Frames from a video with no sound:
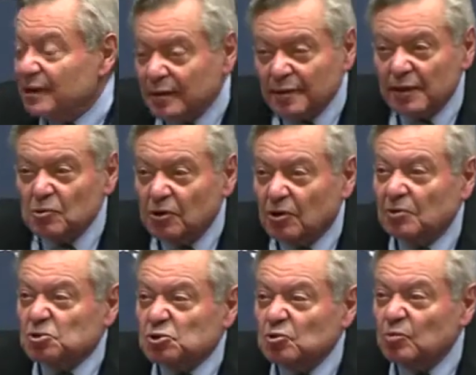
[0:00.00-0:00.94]
they will
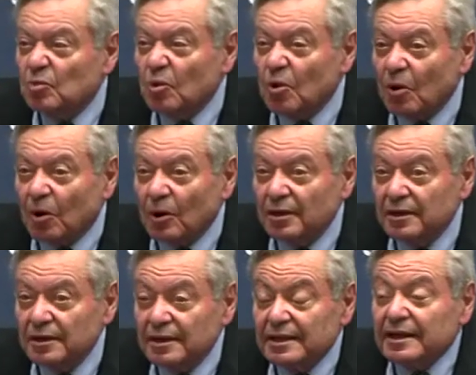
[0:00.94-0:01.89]
consume more,
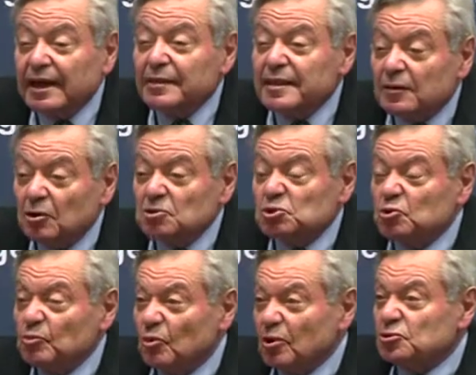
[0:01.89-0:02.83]
and they
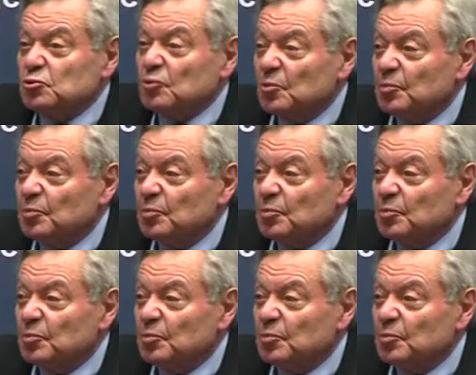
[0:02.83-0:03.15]
consume more to the